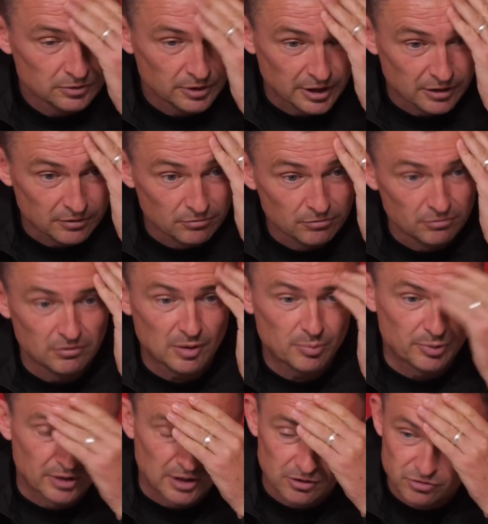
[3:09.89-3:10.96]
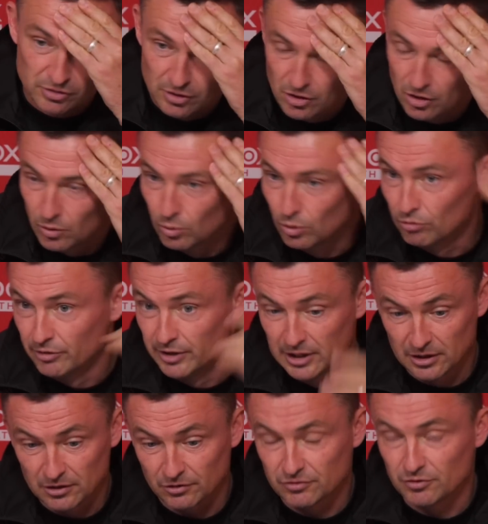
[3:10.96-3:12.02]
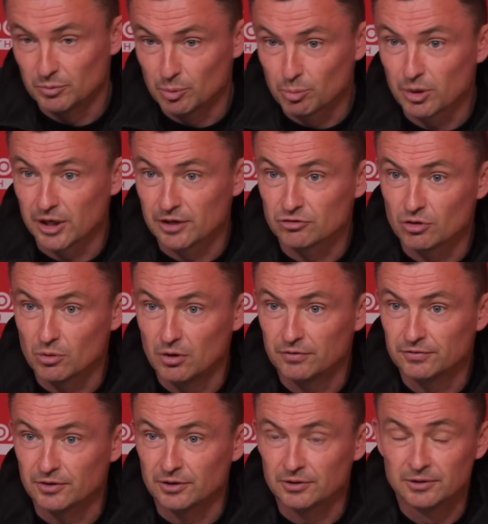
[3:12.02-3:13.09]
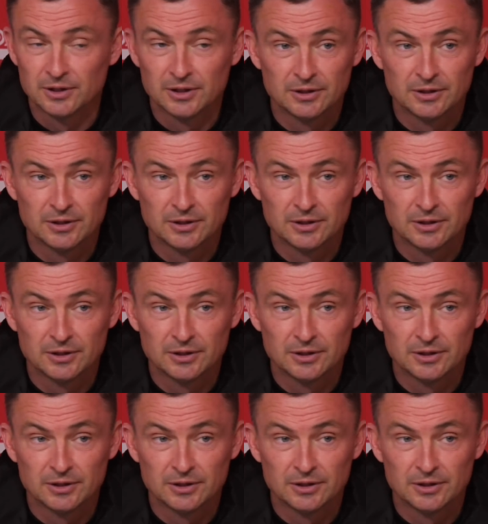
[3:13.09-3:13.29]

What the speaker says: Yeah, wrapping lads in cotton wool, really, because they've been playing so often.